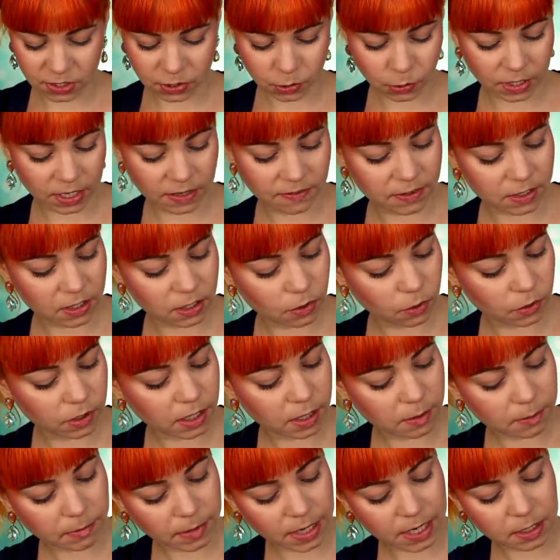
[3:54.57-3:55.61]
So even though
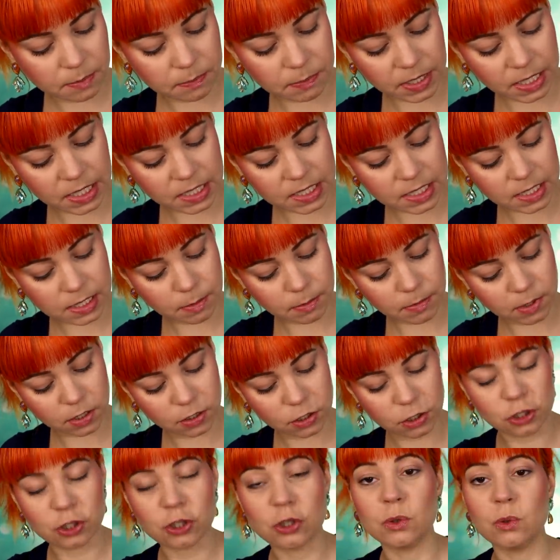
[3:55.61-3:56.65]
they might be
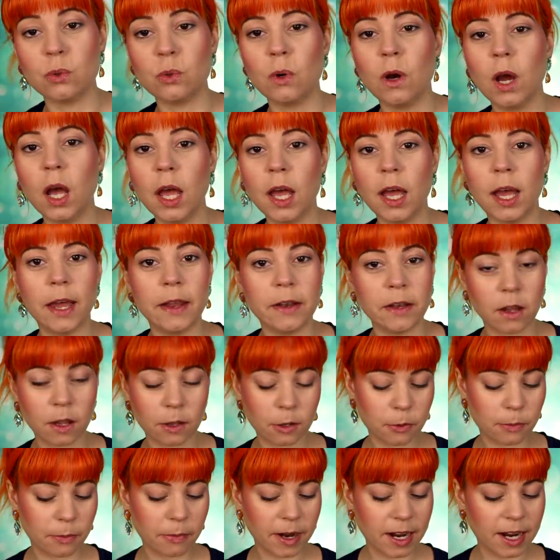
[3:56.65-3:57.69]
similar to
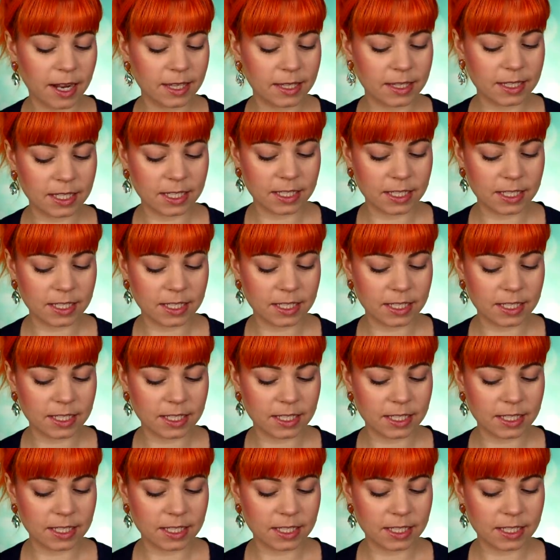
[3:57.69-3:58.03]
another brand,